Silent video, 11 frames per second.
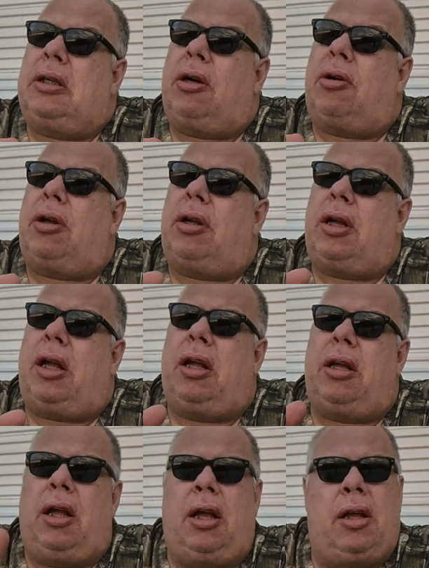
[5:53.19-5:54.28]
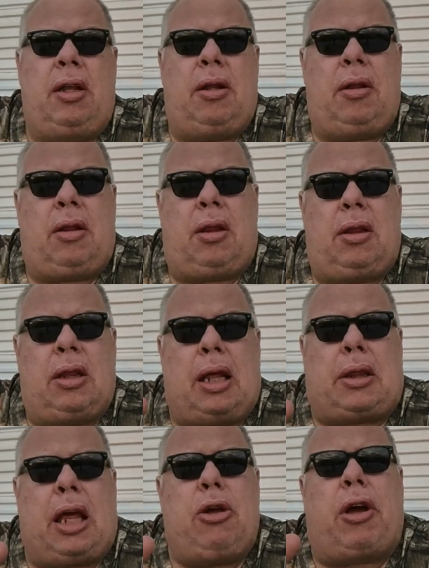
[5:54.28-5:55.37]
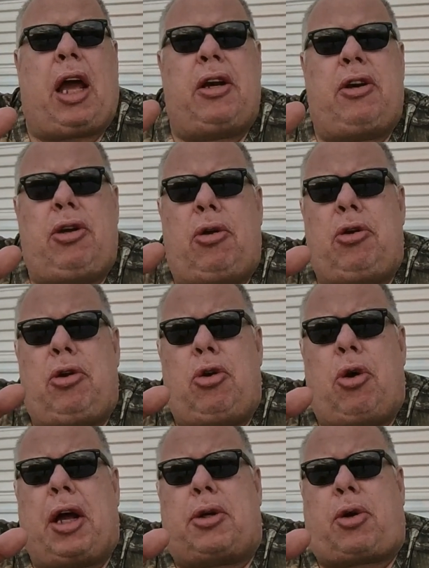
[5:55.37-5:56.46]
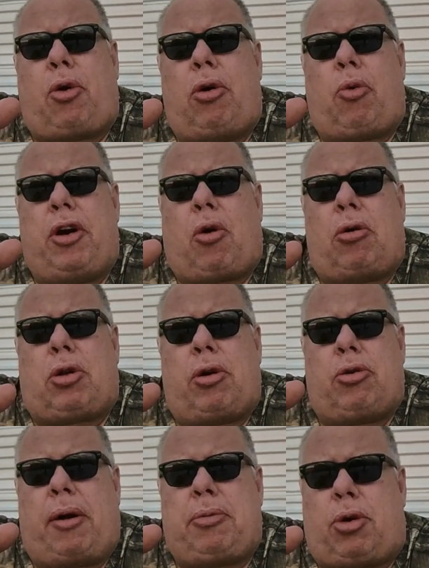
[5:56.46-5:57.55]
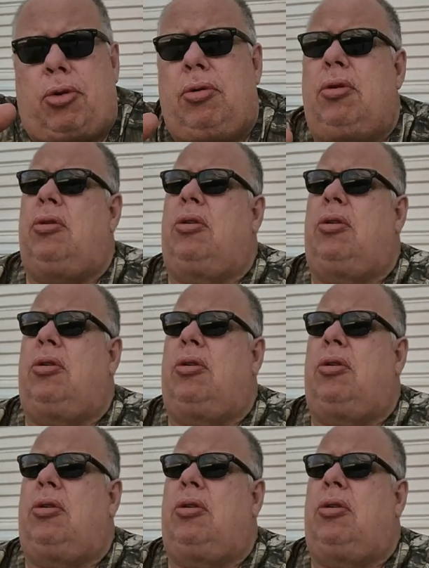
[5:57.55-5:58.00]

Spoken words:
you know, they say you get screwed when you go through the drive-thru.